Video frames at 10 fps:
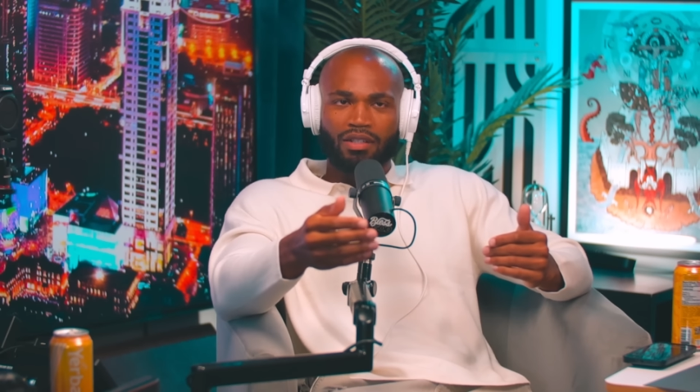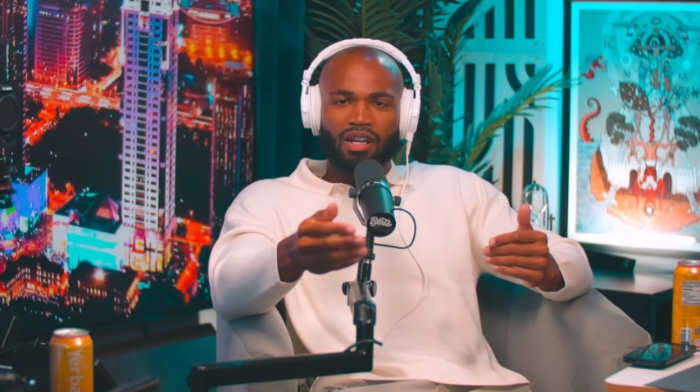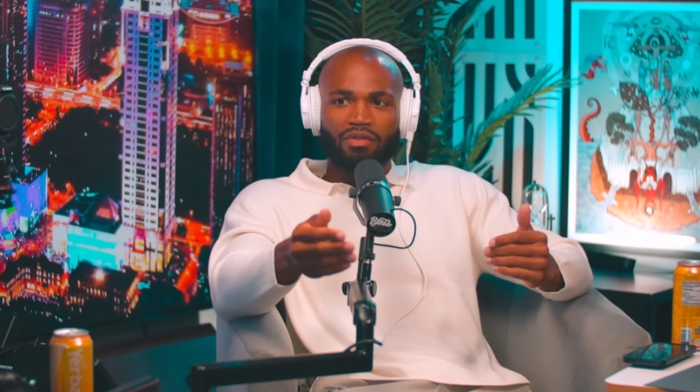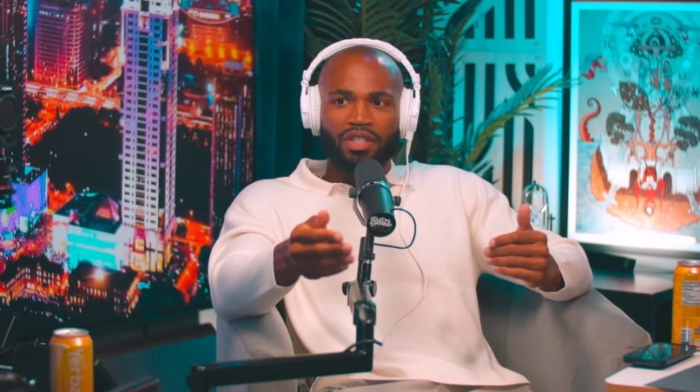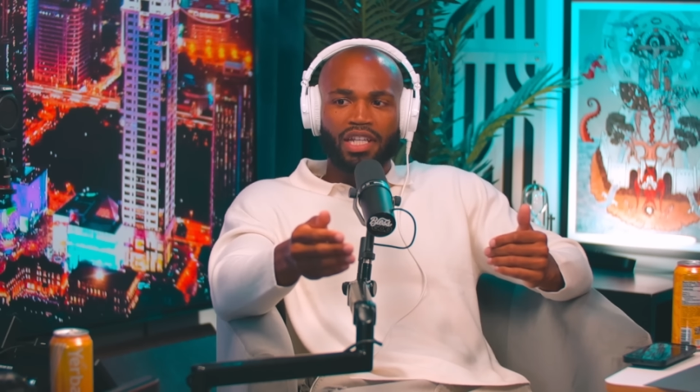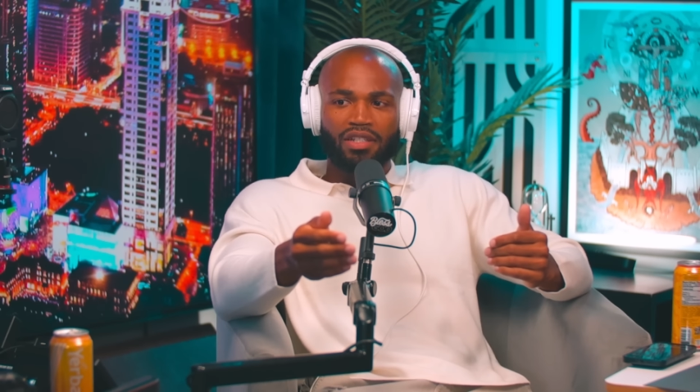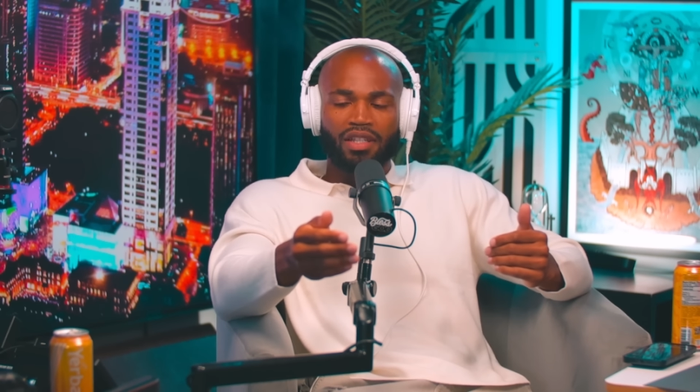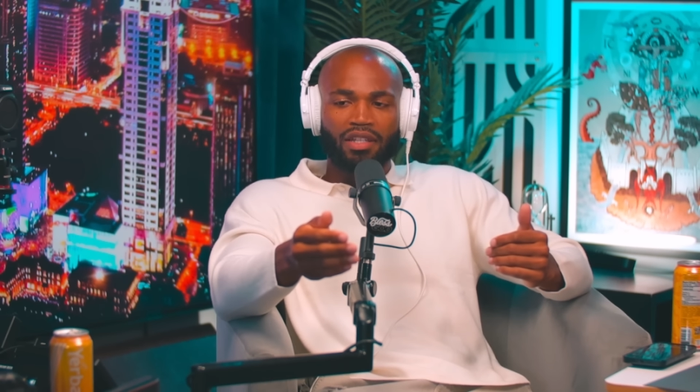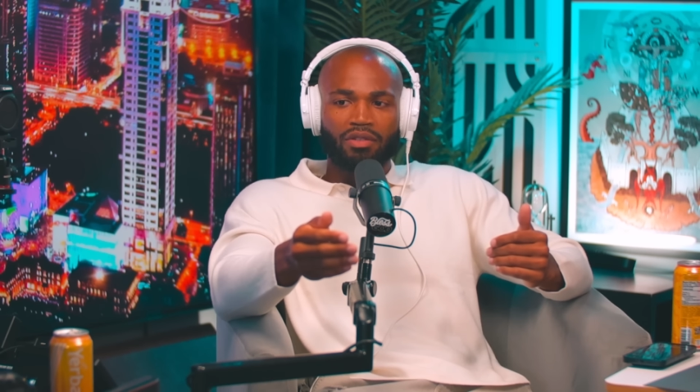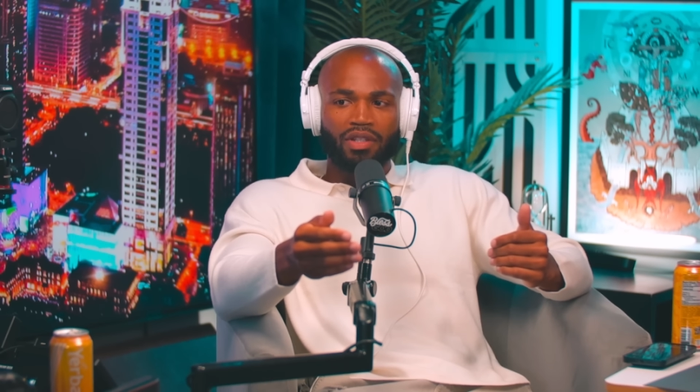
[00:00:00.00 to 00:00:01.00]
confrontation
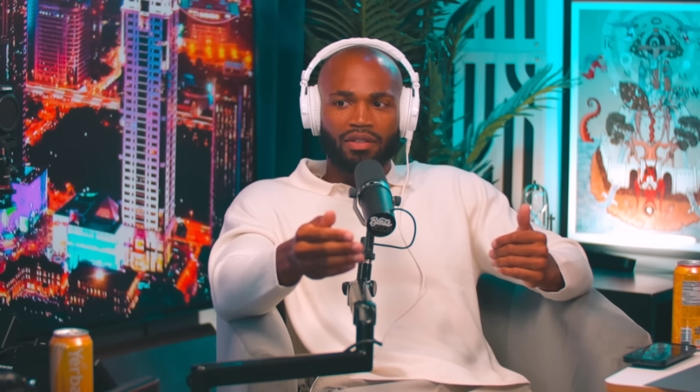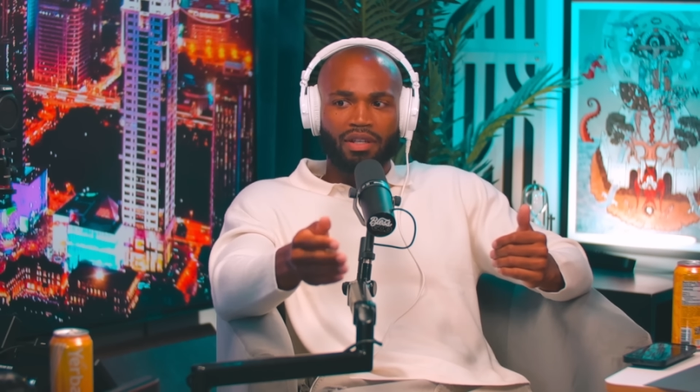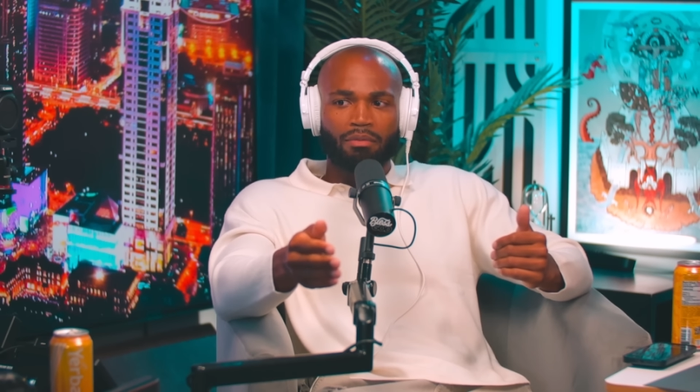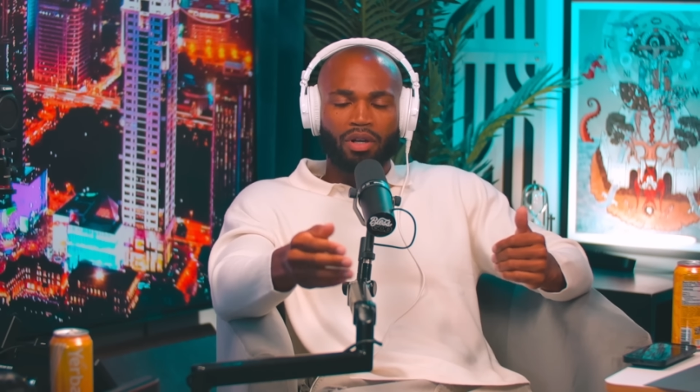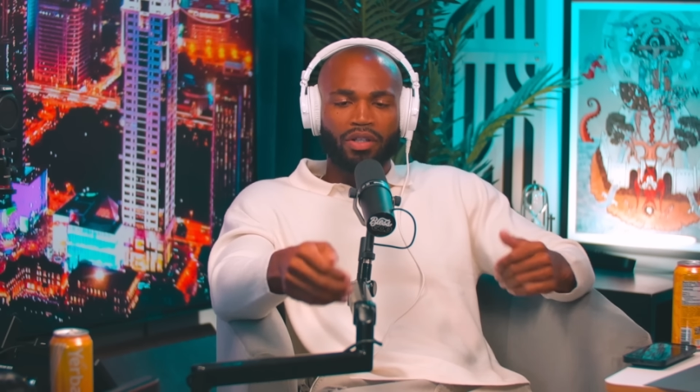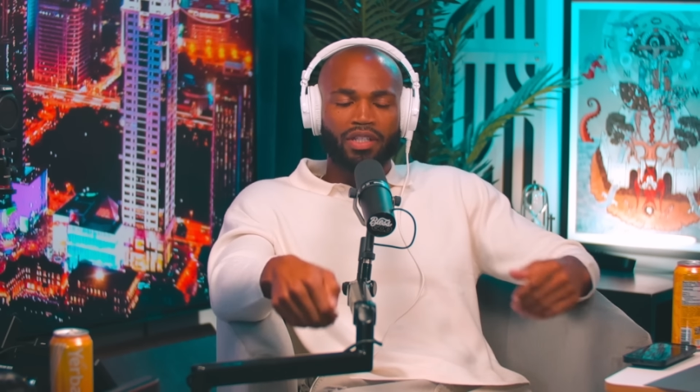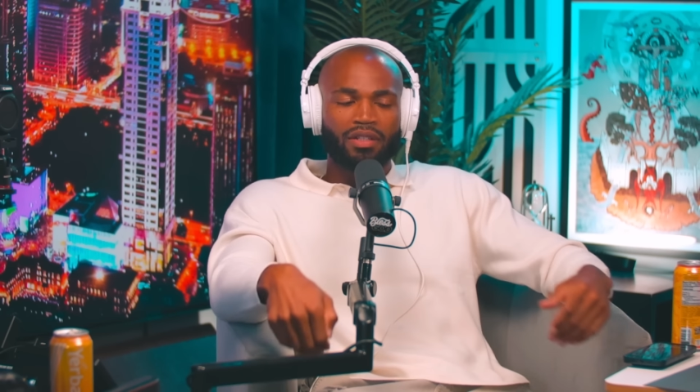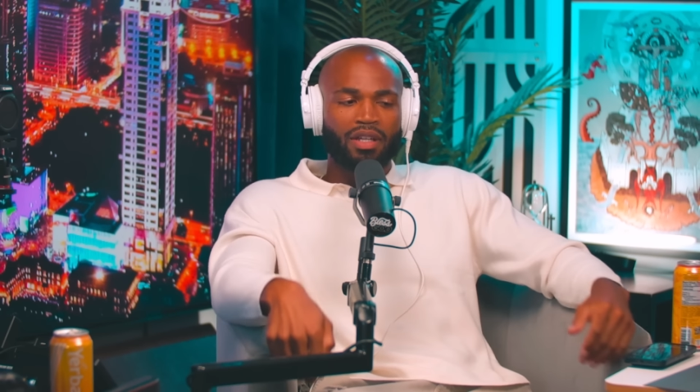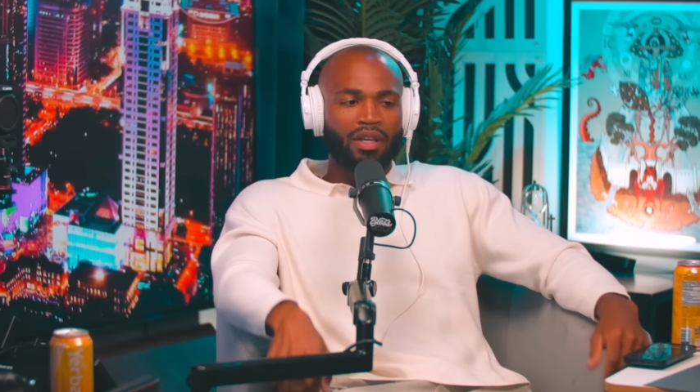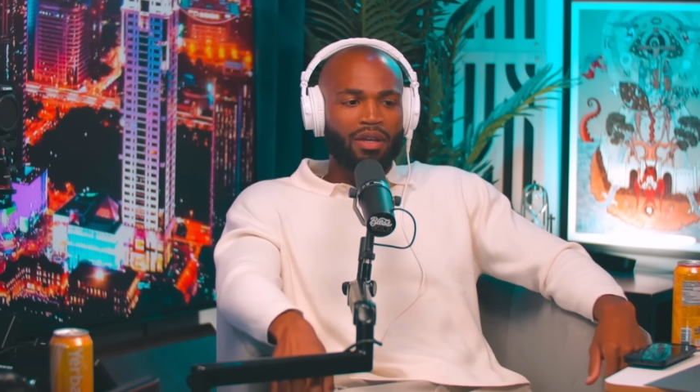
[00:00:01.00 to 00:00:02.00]
that you can embark
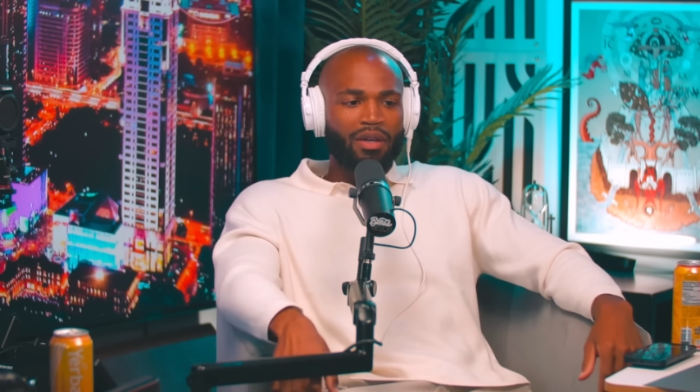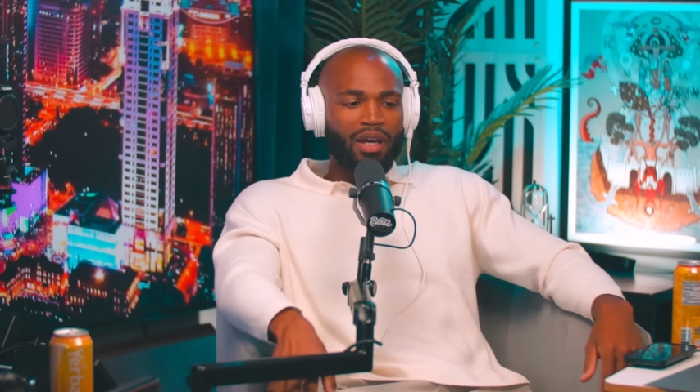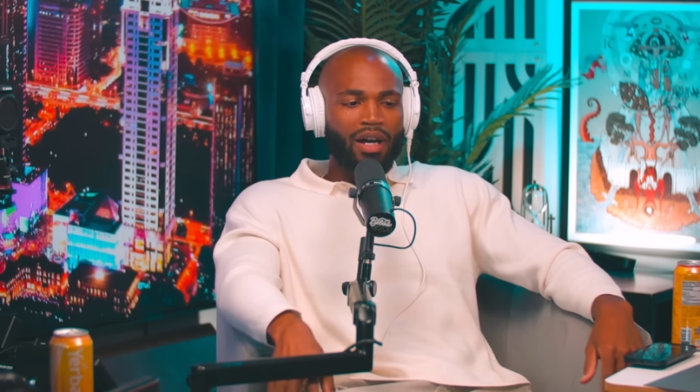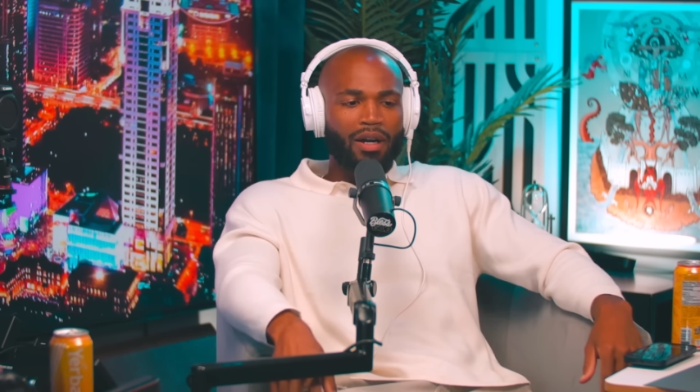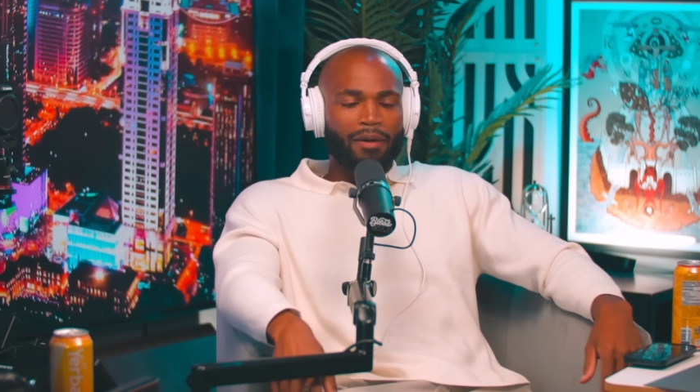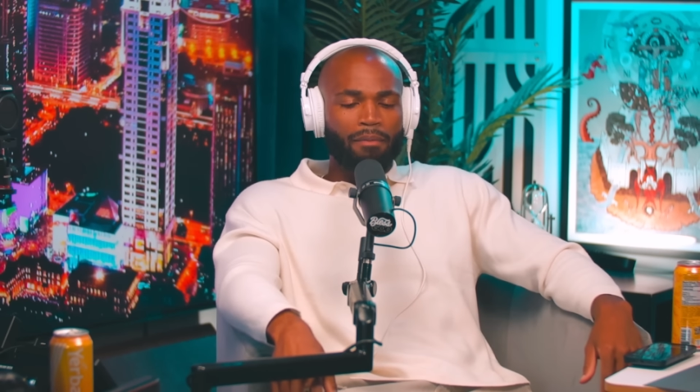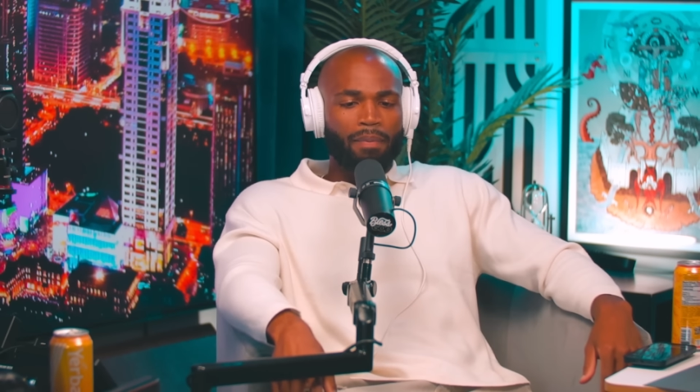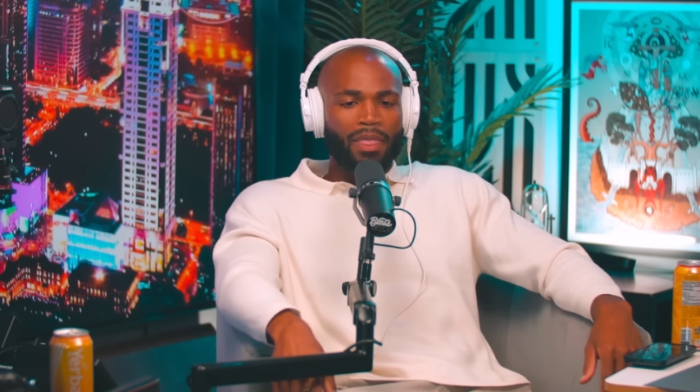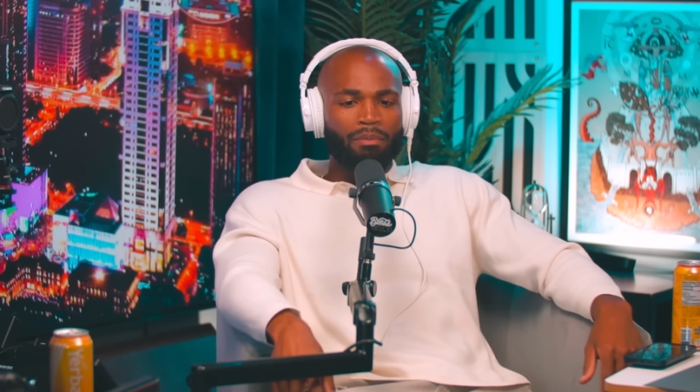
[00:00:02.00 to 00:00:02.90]
in. -hmm. Um,